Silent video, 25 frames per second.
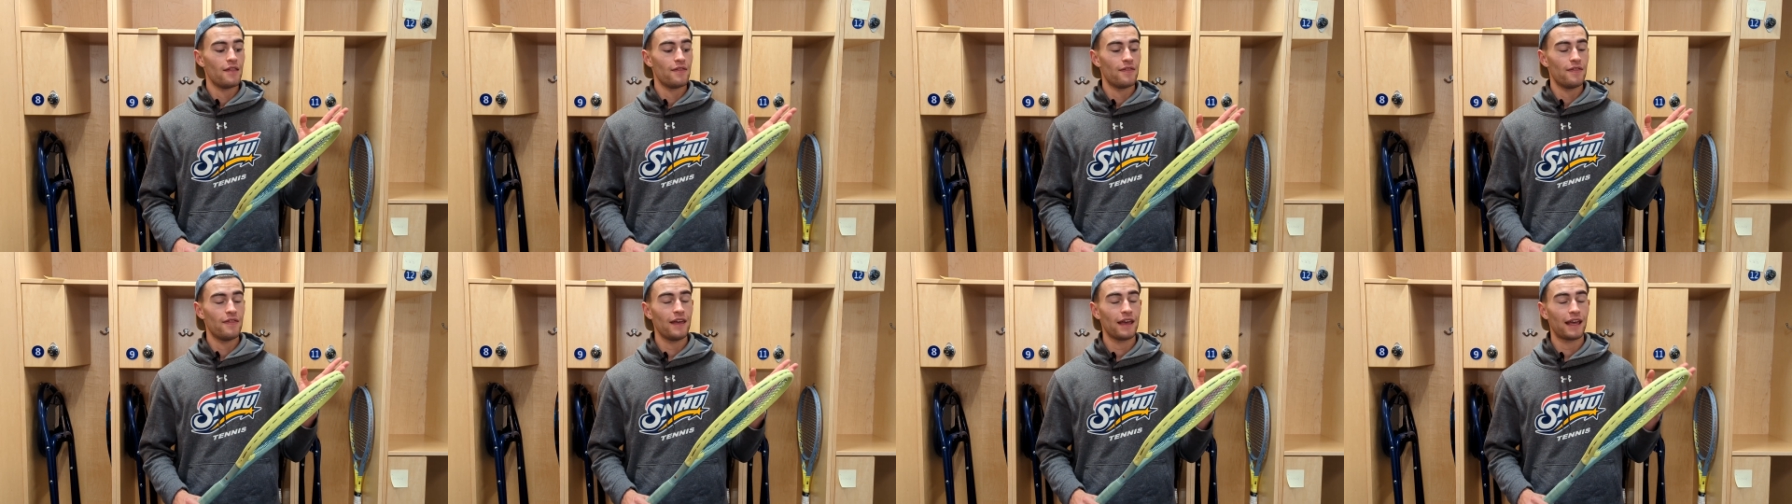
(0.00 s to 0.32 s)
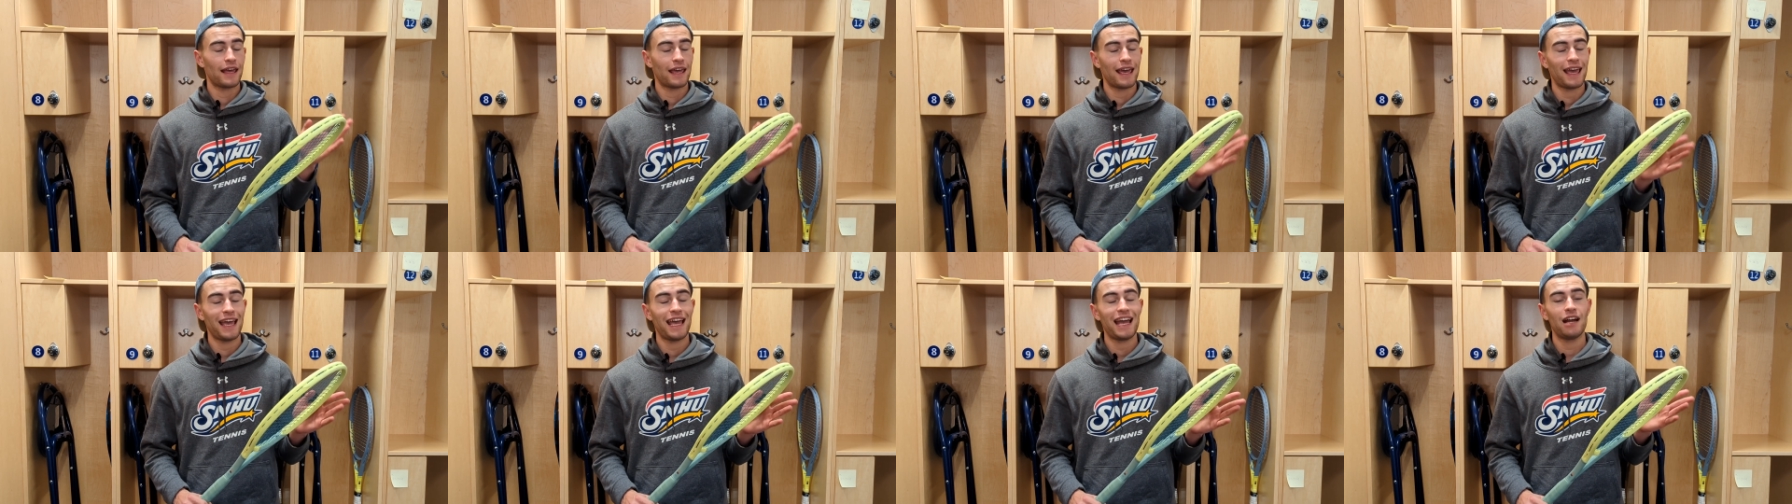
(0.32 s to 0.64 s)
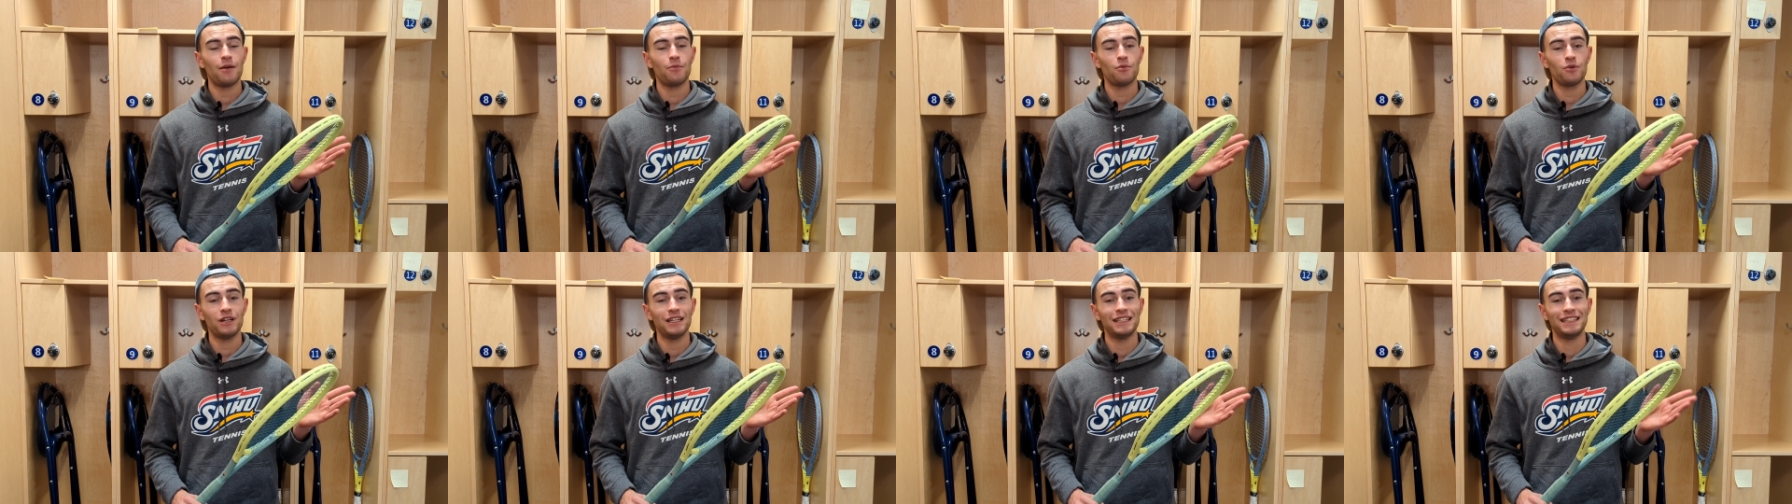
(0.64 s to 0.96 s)
The
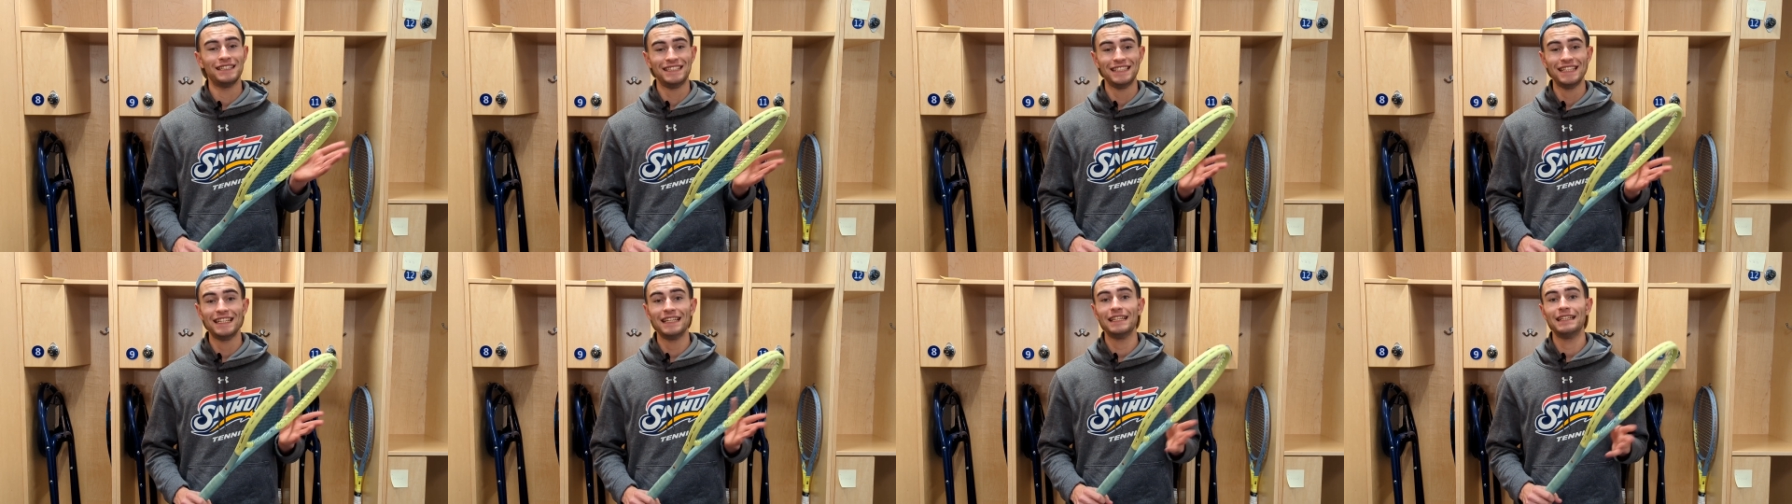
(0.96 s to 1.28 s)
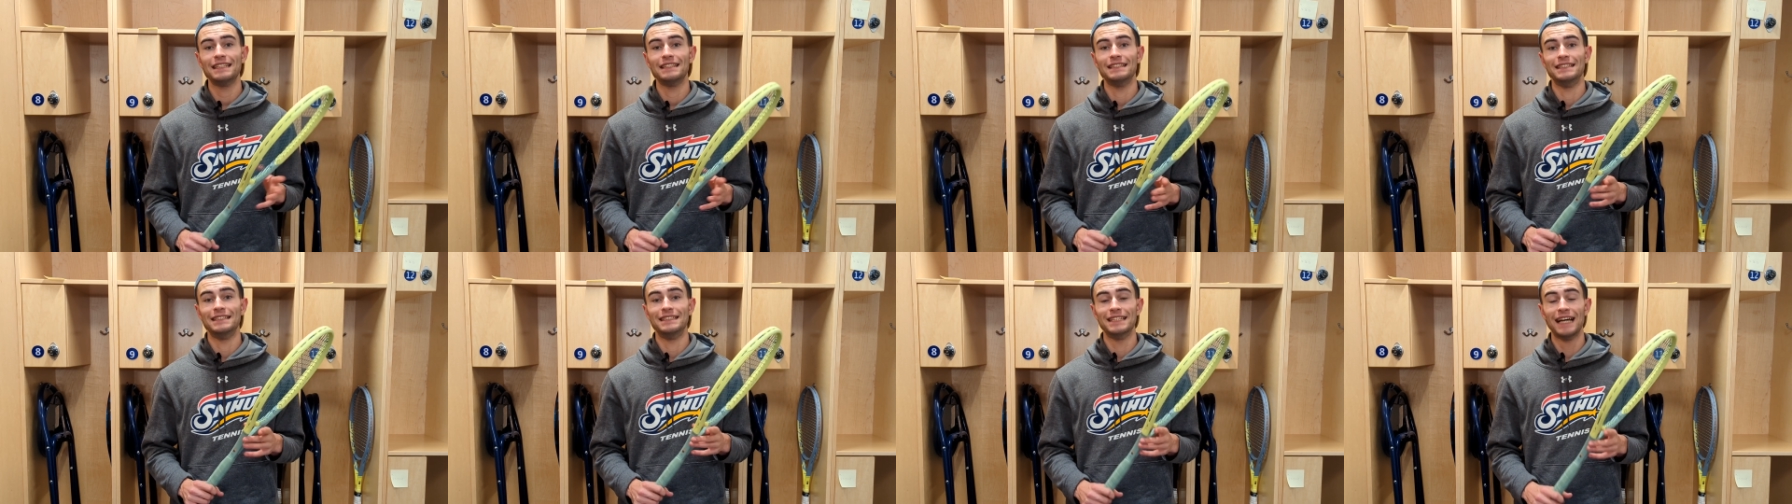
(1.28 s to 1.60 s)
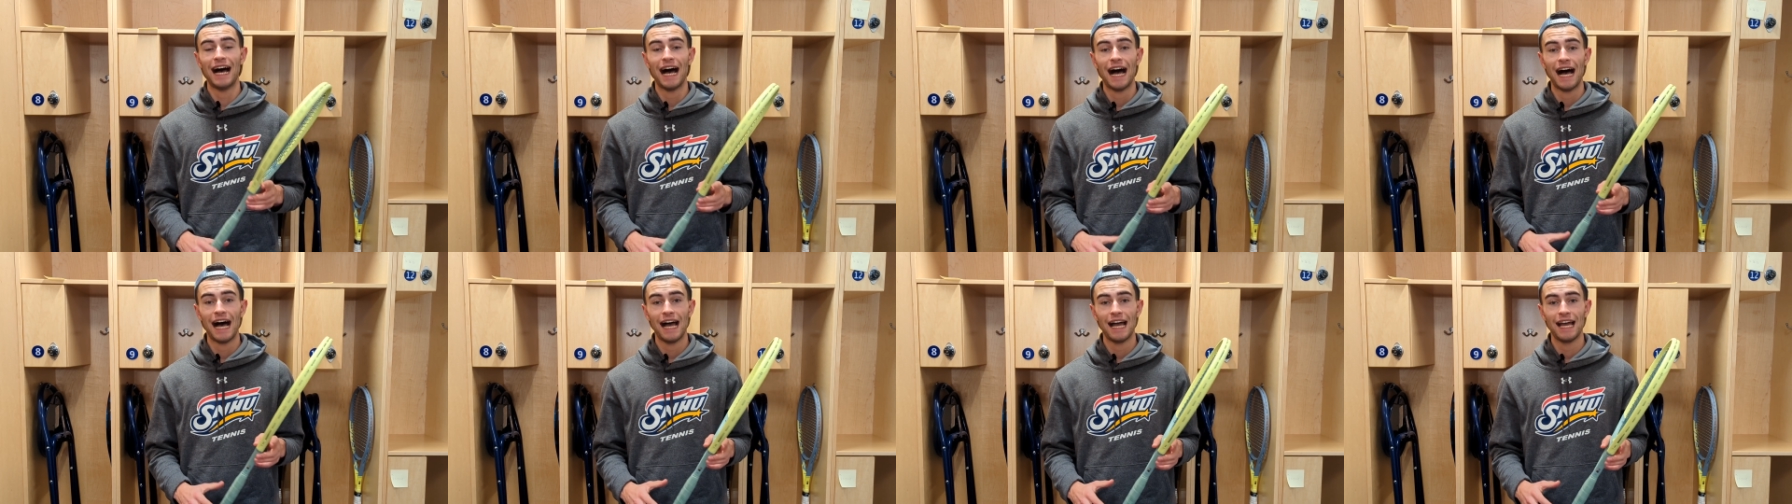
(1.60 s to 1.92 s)
camera did
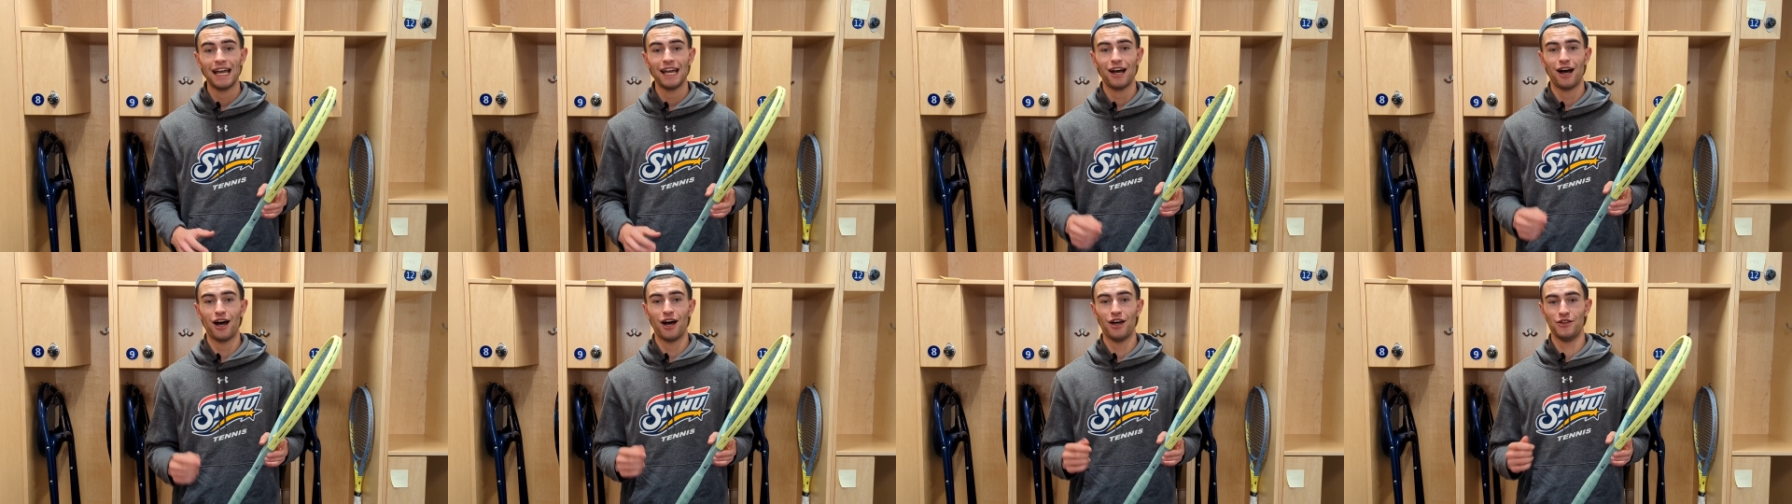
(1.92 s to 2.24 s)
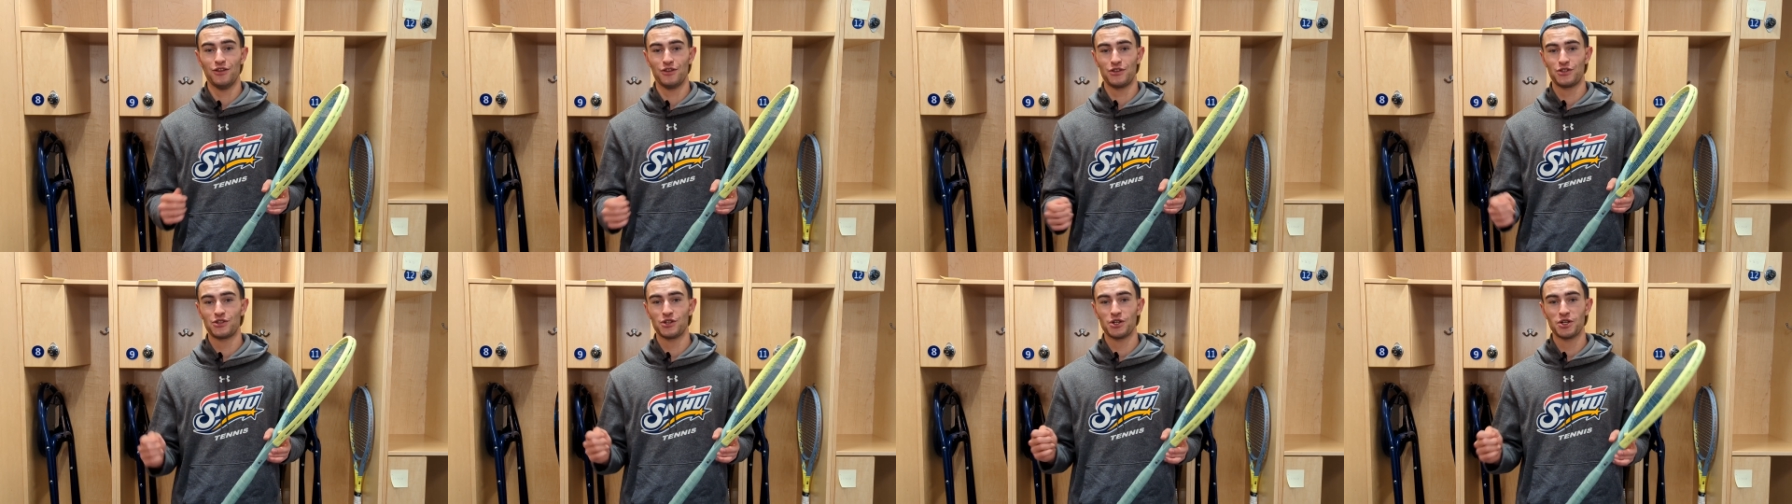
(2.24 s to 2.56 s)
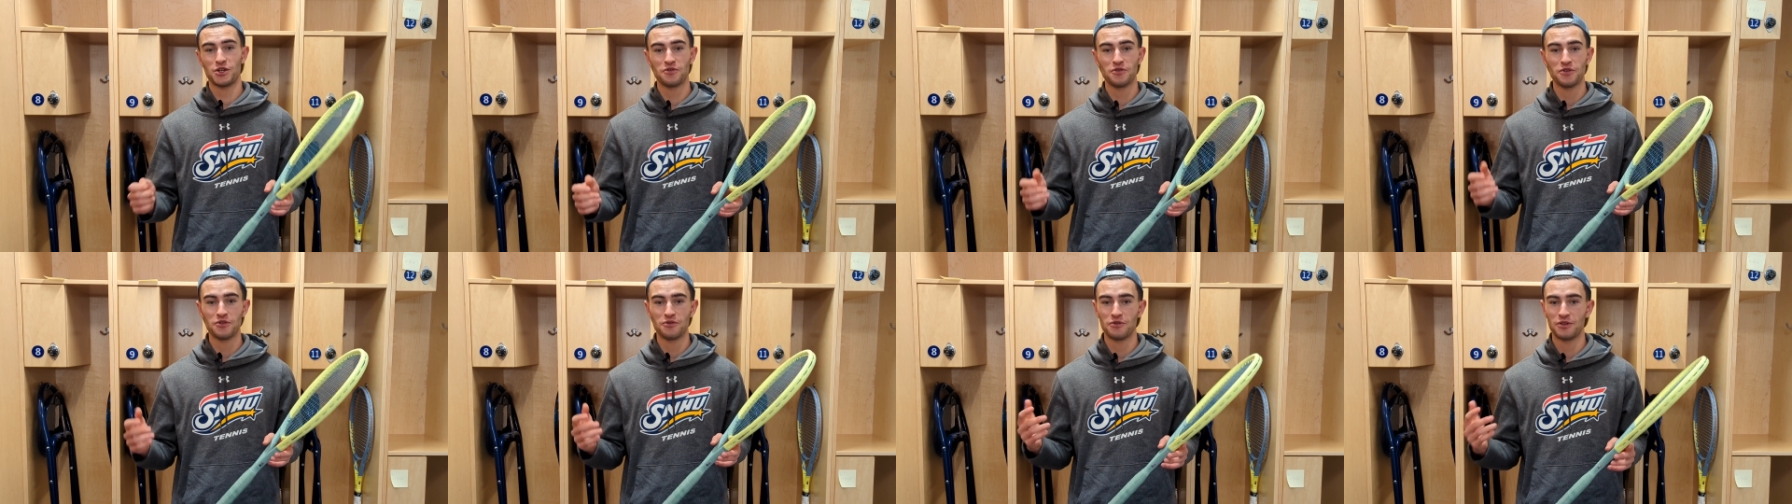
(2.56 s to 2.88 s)
die on
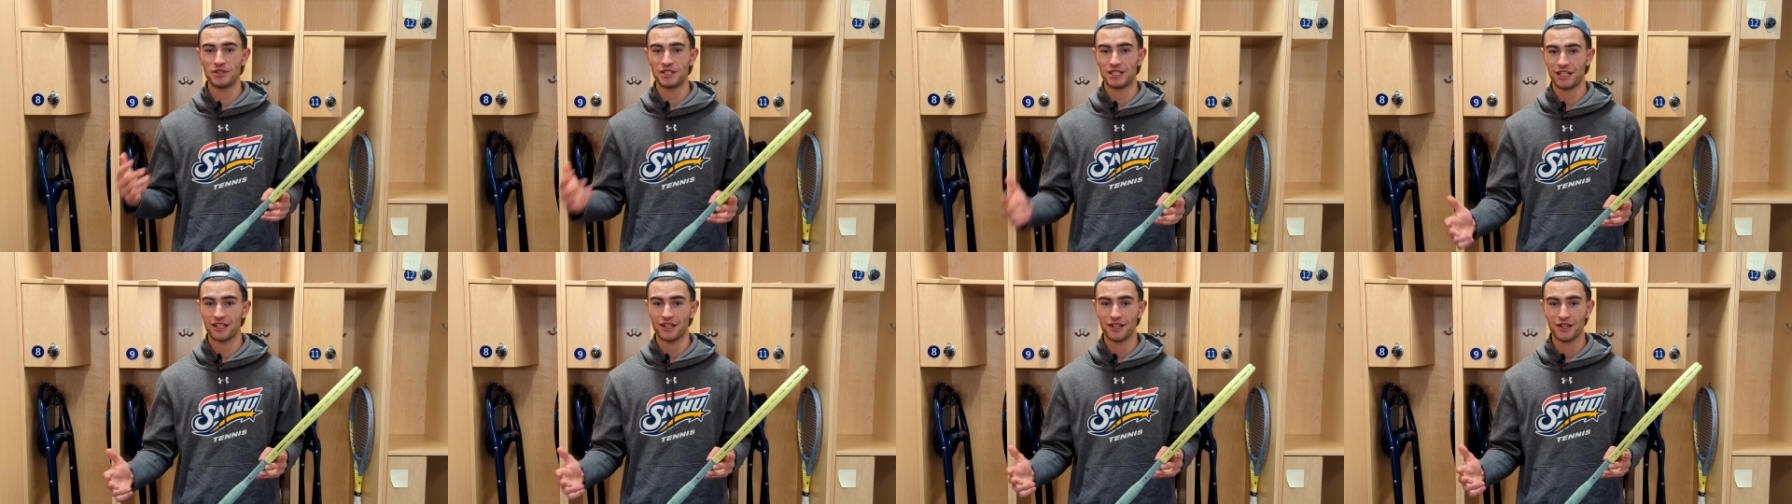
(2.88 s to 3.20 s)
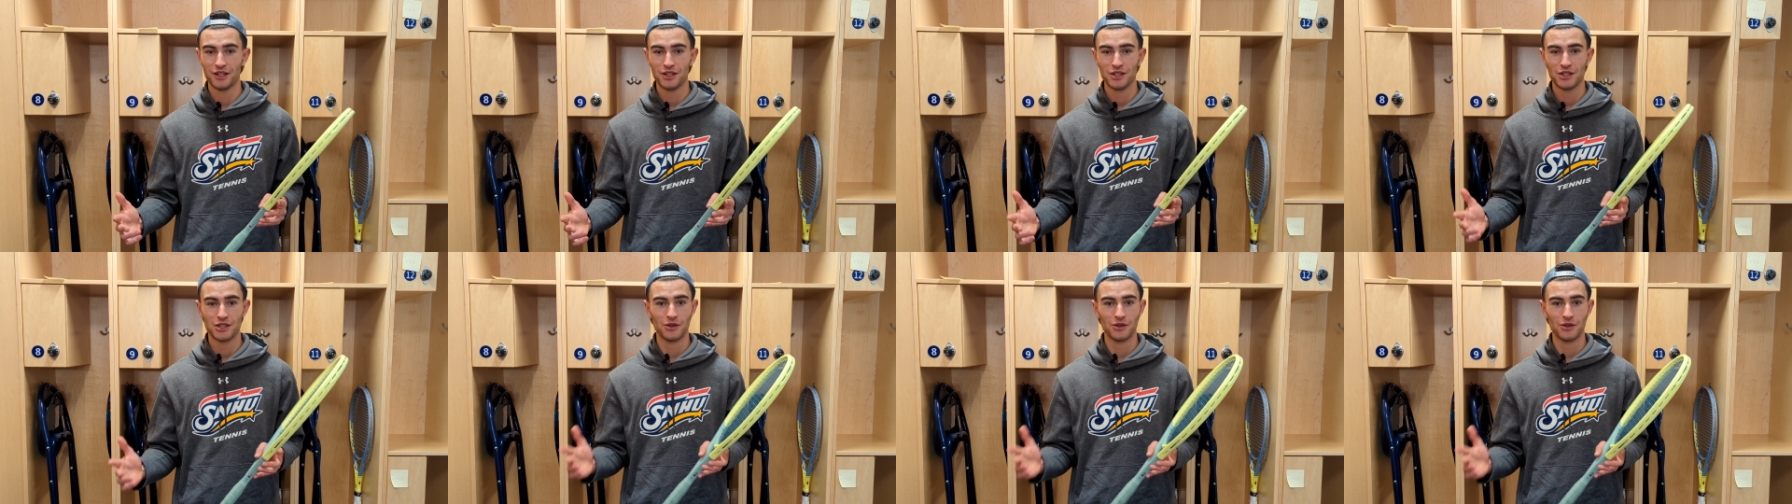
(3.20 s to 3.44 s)
serve and return,